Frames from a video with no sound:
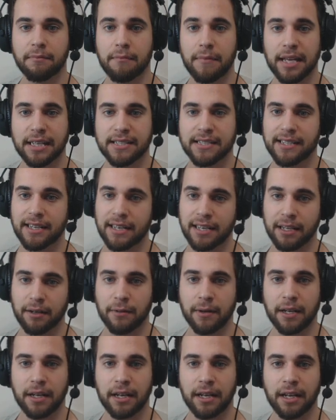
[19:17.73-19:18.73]
Missed
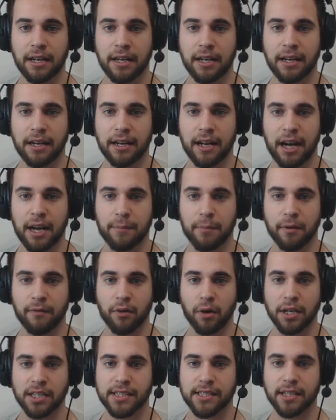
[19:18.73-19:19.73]
anyway, and Hyper
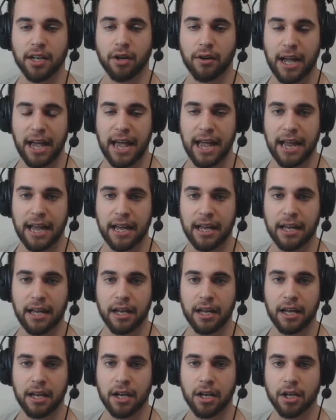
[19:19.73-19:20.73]
Voice. Okay.
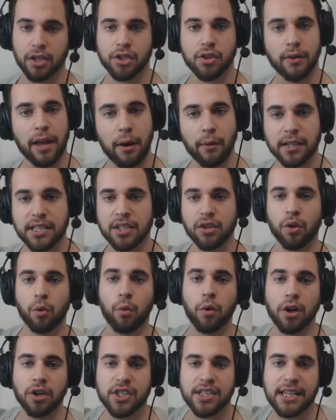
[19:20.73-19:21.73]
So that wasn't the
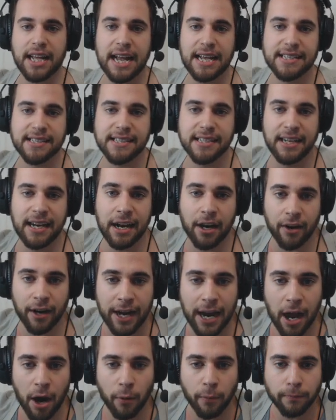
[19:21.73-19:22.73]
worst case
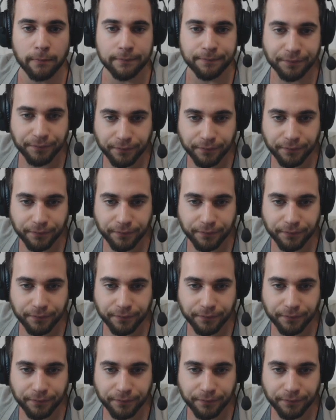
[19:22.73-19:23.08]
scenario.